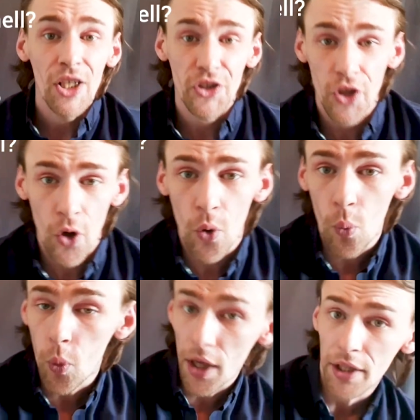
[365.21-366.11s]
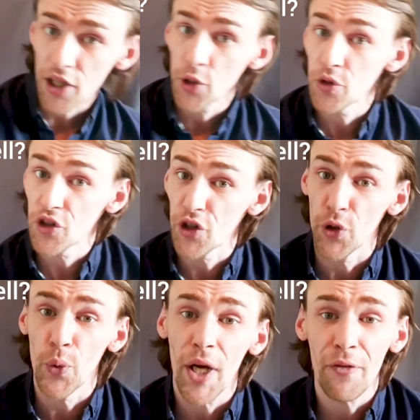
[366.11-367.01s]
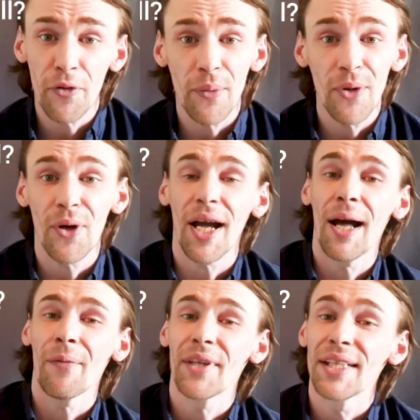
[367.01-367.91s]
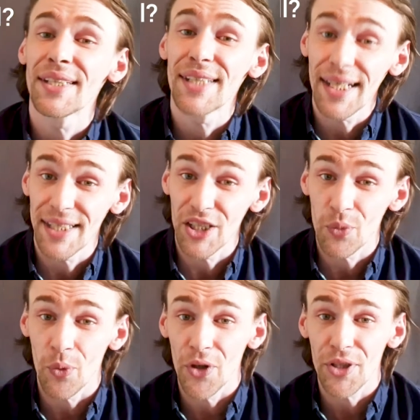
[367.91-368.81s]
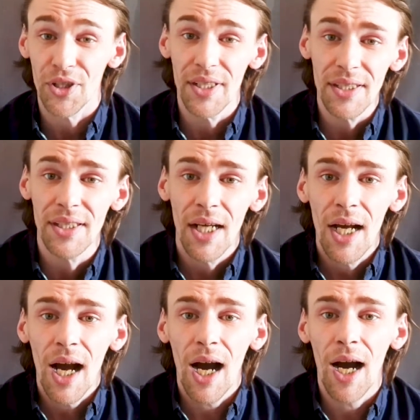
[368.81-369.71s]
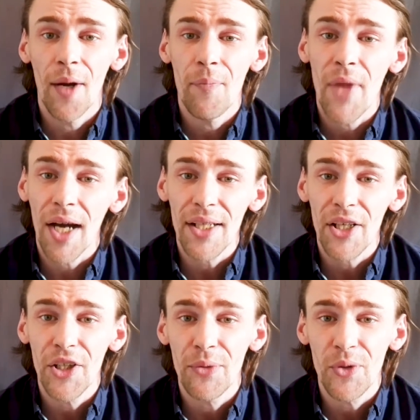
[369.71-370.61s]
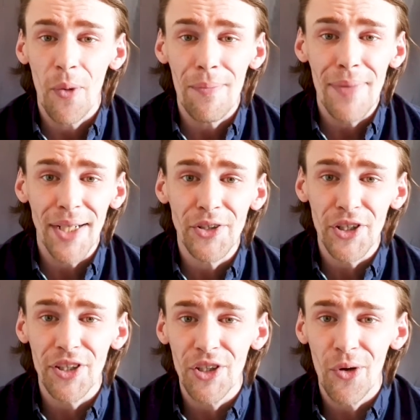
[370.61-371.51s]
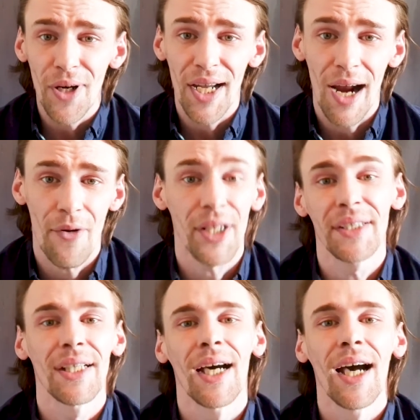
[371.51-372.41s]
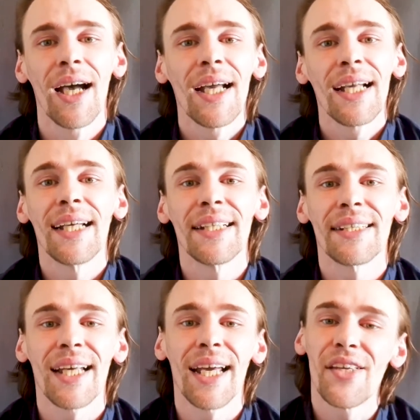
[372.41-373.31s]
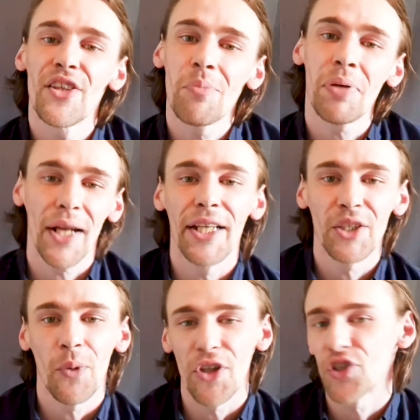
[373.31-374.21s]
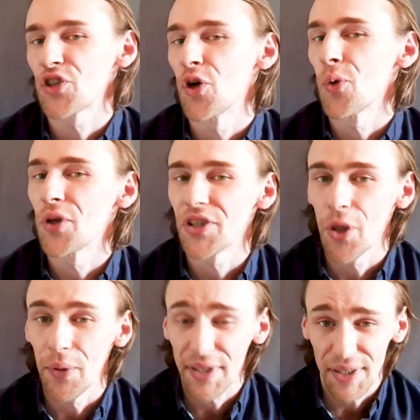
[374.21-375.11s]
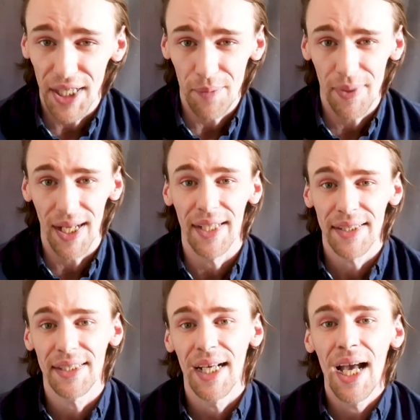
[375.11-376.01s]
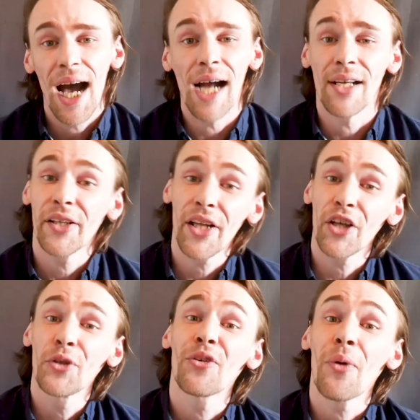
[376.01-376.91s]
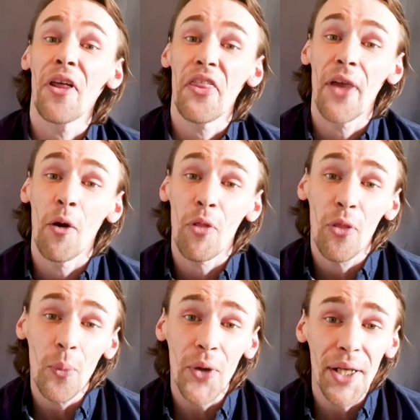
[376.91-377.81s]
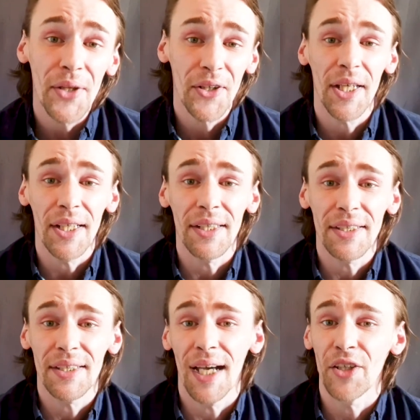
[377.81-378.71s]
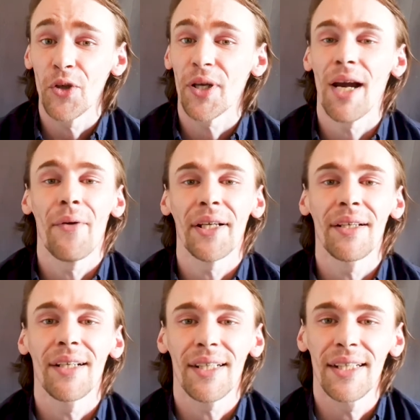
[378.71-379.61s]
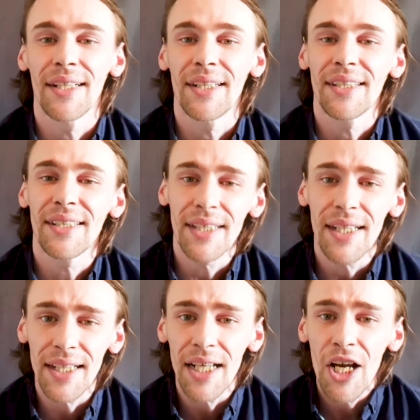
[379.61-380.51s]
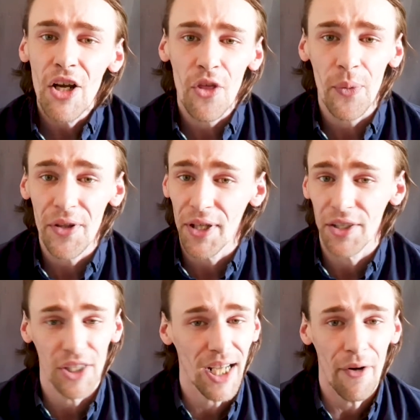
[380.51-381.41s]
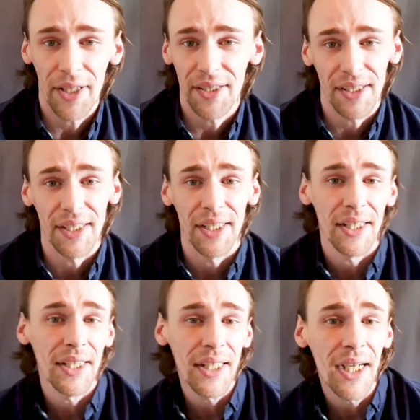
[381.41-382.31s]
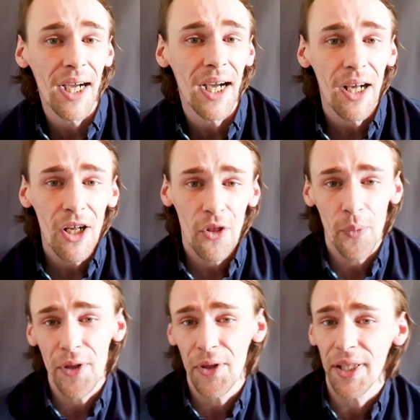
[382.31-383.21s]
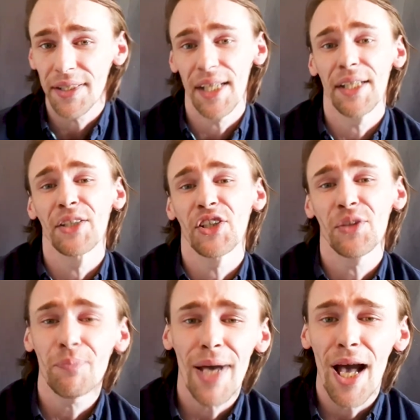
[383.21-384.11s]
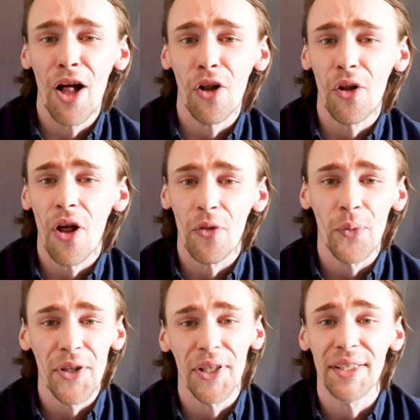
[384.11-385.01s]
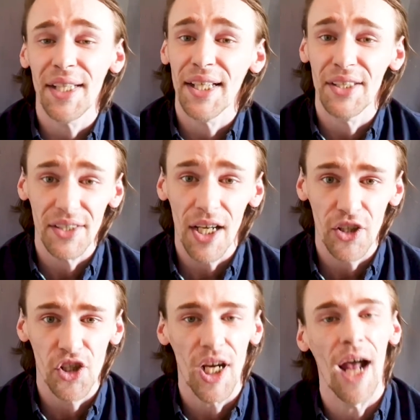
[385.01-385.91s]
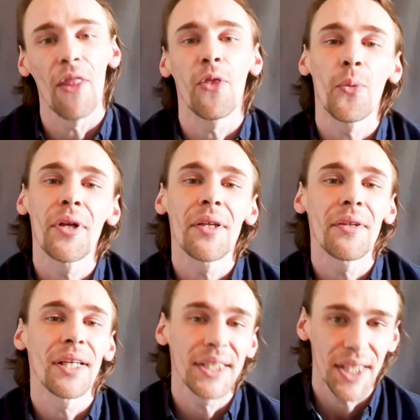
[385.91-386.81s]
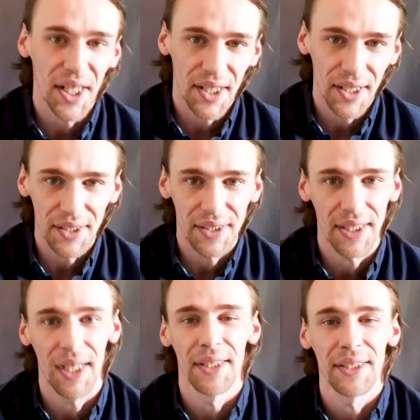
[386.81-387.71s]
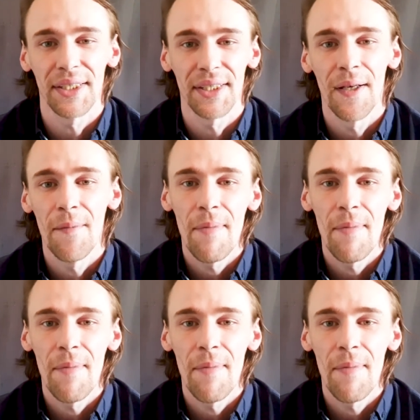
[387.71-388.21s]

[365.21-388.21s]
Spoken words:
So what I'd like you to do, if you look at the settings worksheet, I'd like you to imagine your character is in the place where the story is going to take place. And I'd like you to write down 3 things that your character can see, 3 things your character can hear, 3 things they can smell, 3 things they can touch, and 3 things they can taste.